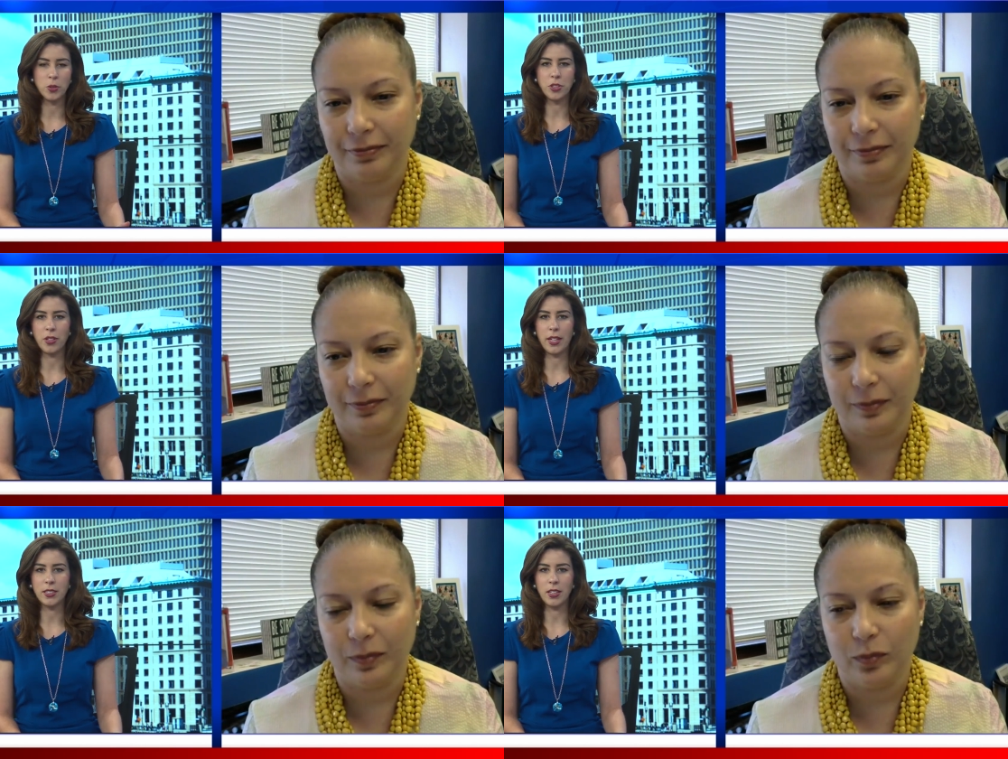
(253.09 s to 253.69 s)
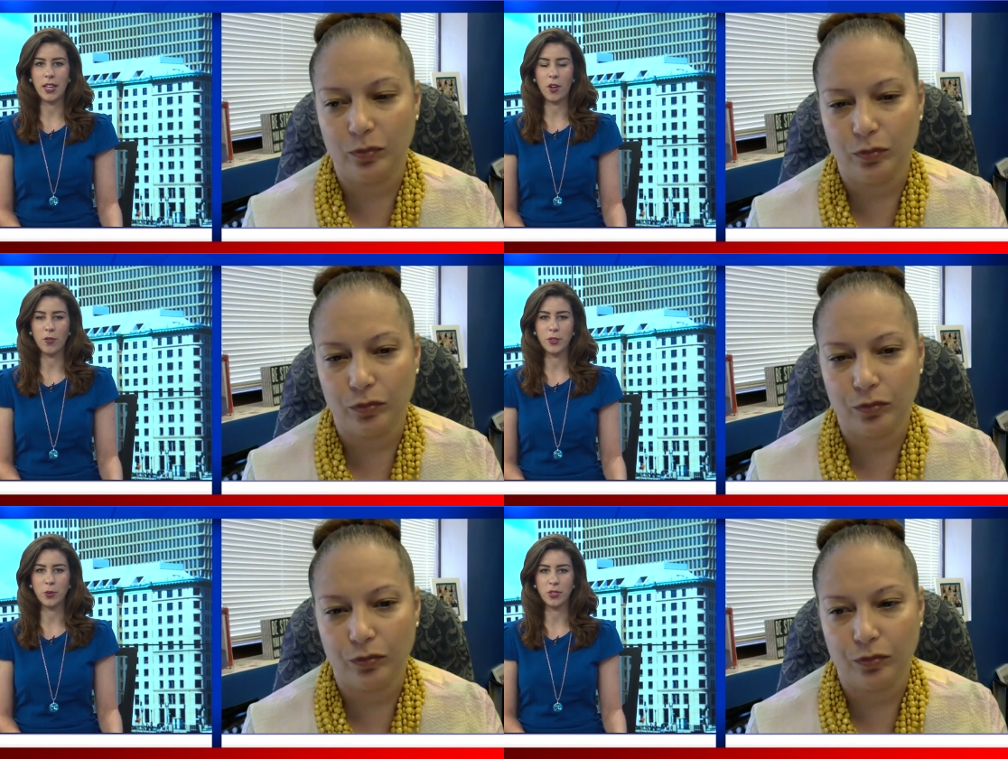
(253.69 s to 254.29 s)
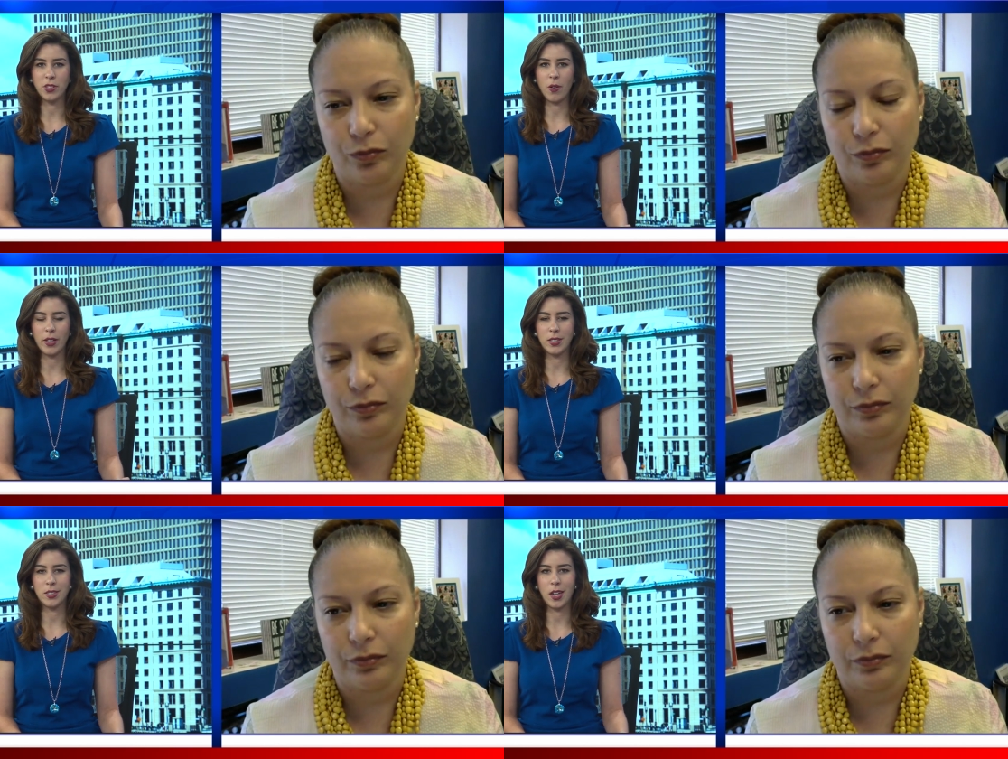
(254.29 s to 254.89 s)
Speaker 1: would you like to let our viewers know
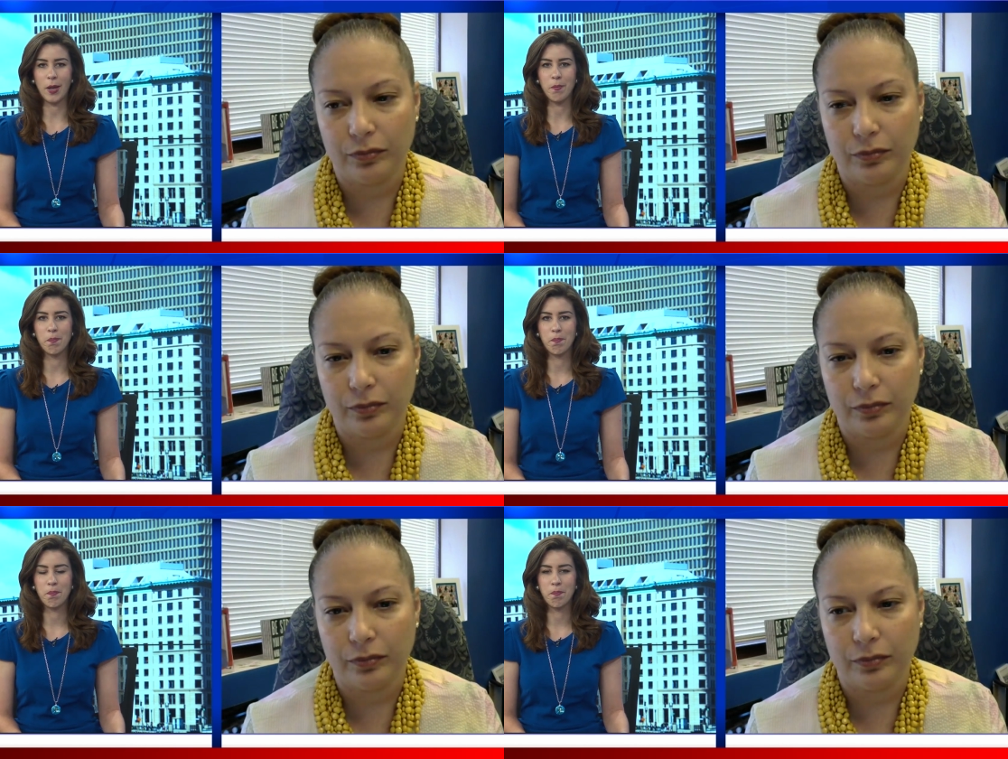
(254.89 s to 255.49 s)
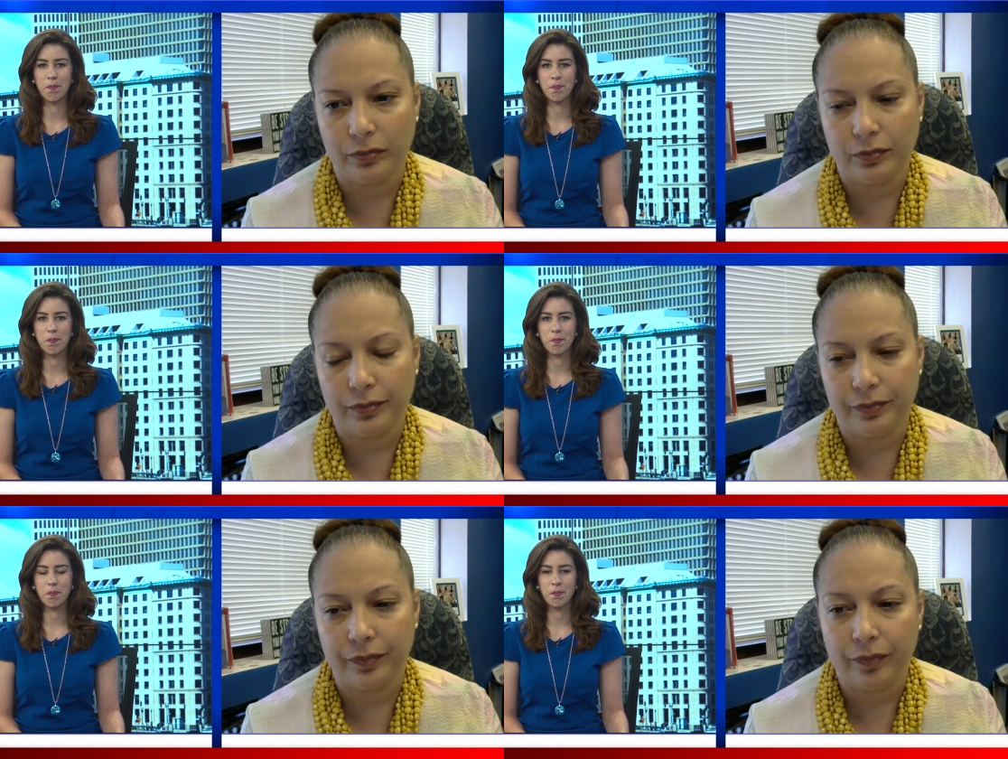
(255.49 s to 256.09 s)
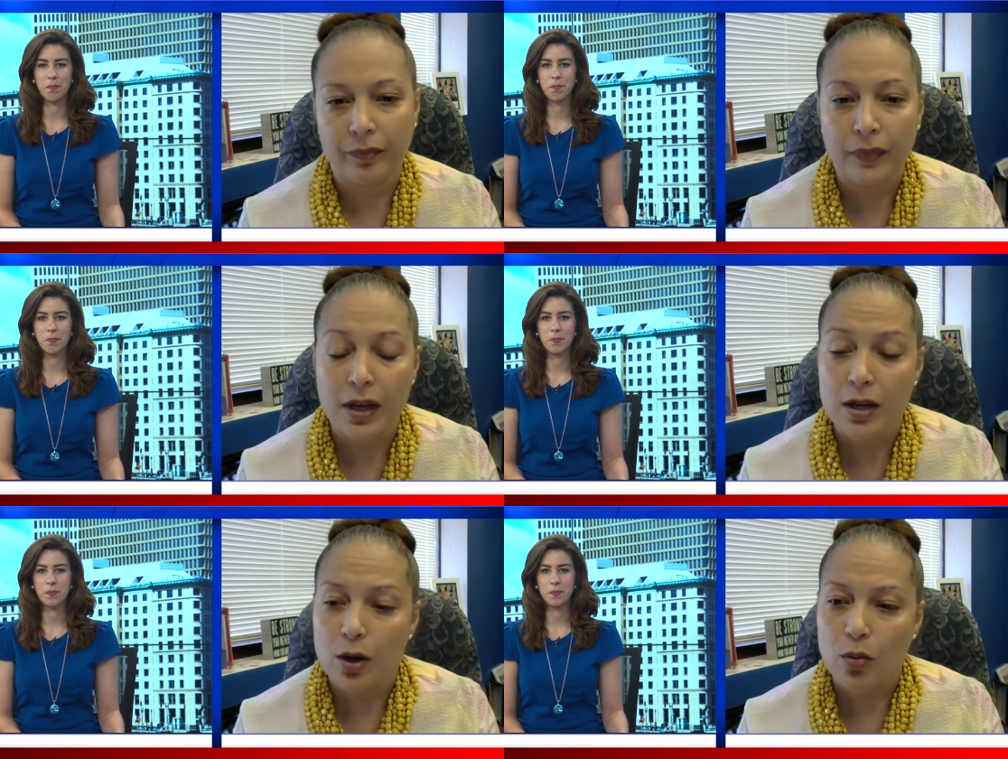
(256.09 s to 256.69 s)
at this time?
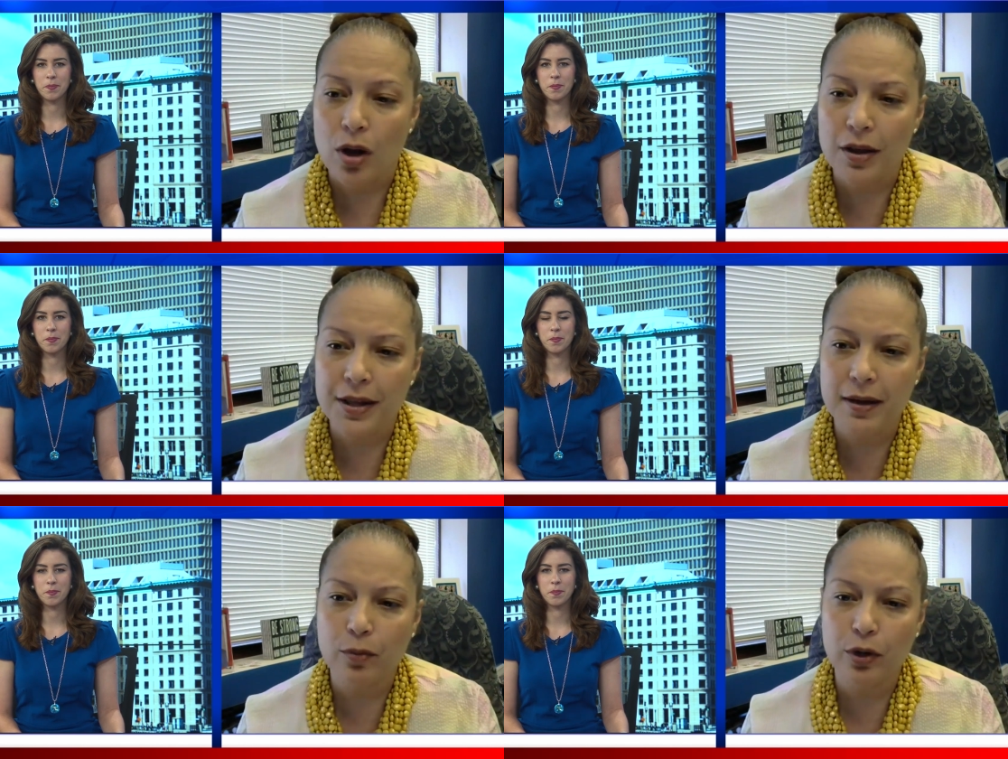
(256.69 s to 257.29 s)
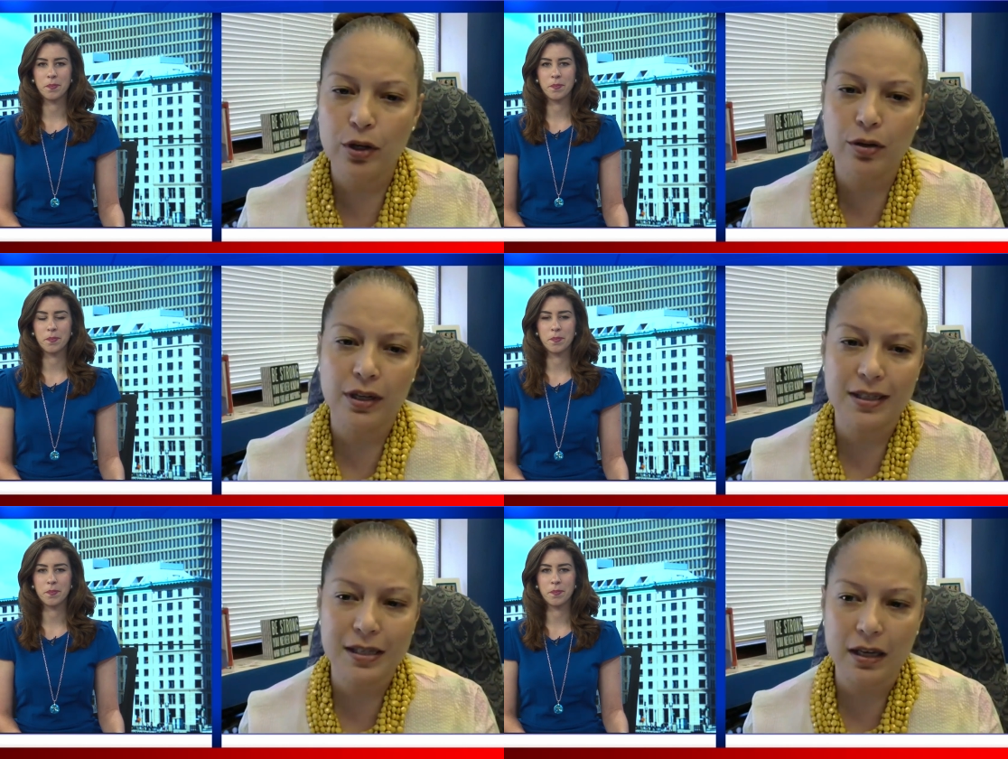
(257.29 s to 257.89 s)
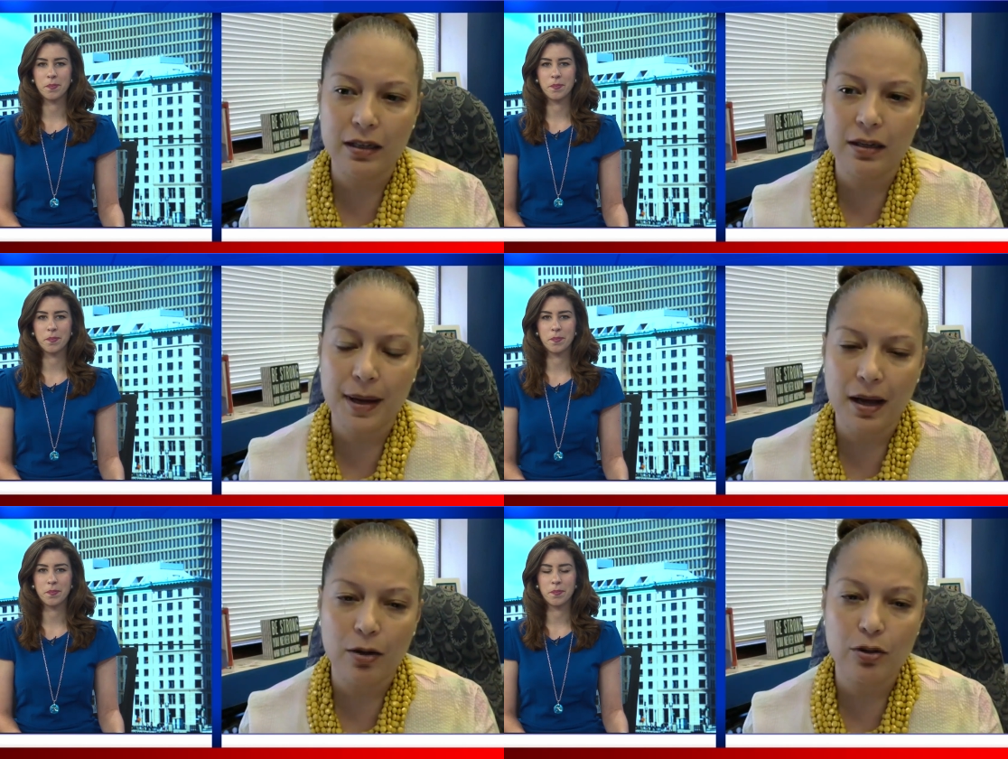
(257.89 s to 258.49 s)
Speaker 2: Well, that we're excited
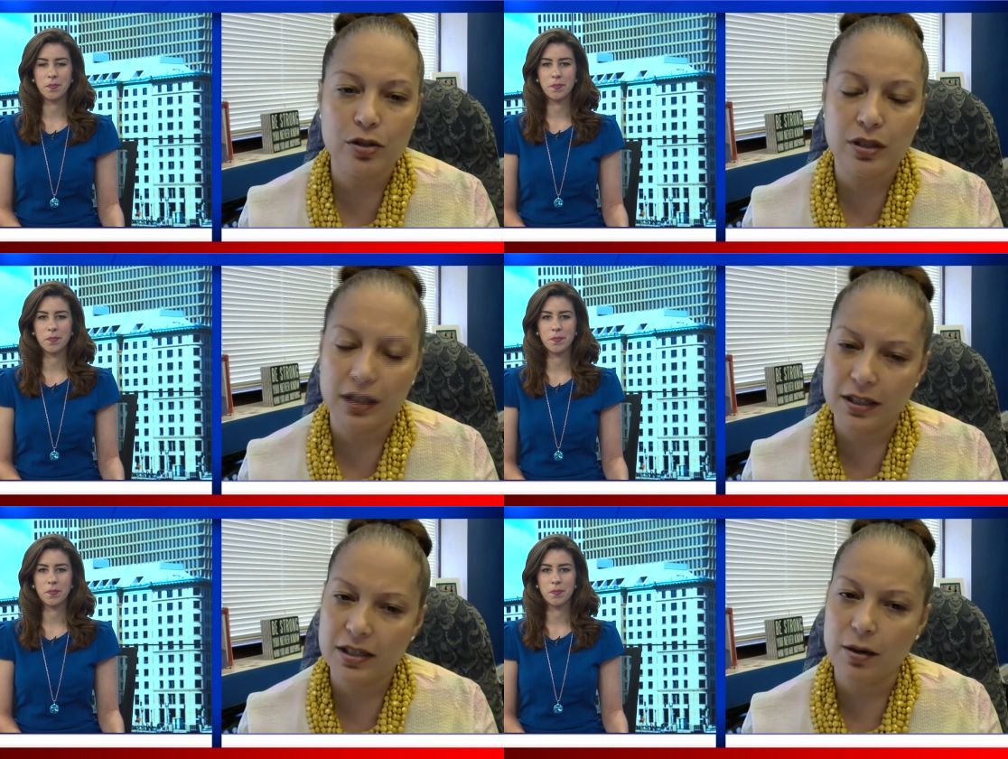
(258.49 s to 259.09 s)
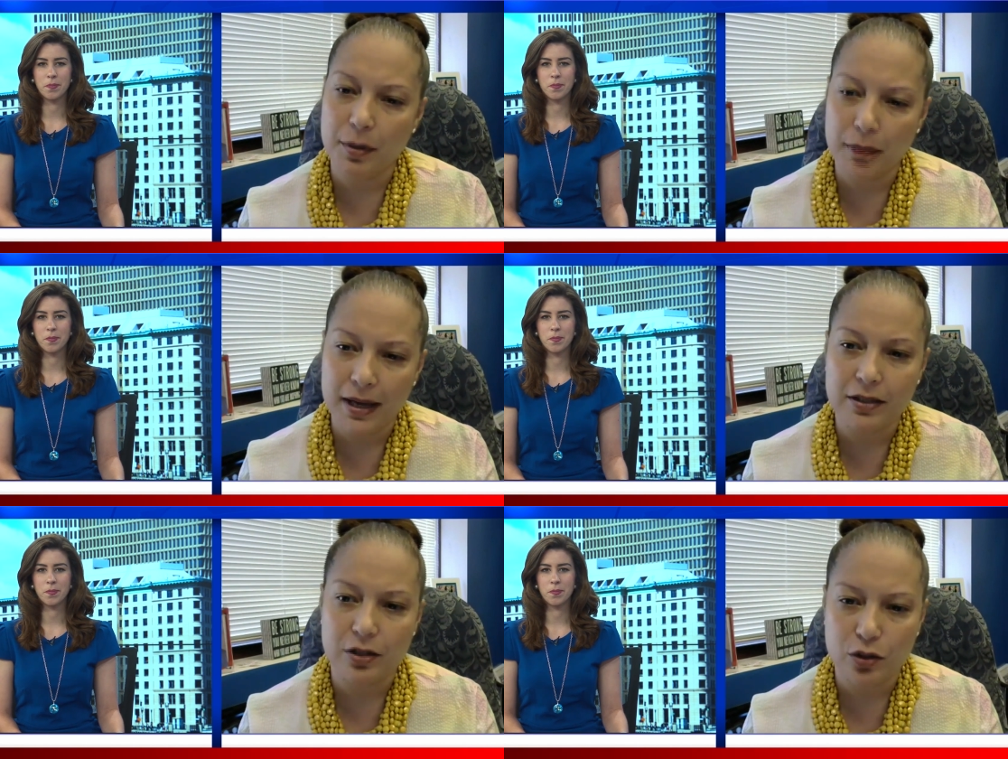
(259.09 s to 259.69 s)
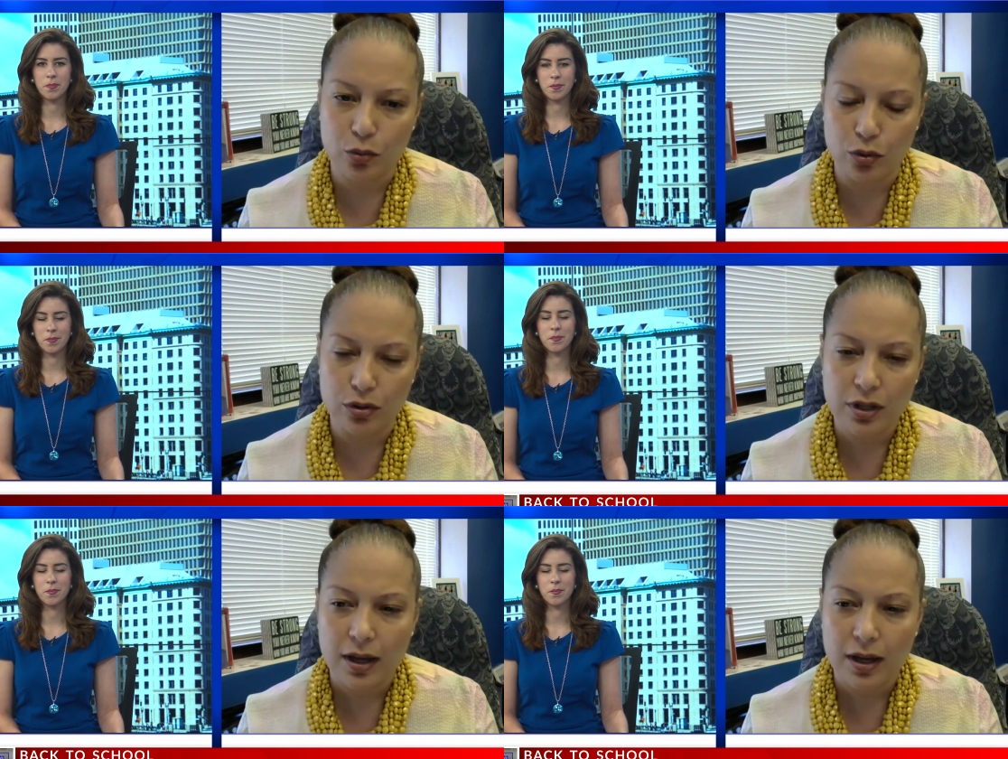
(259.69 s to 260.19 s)
about kids coming back to school.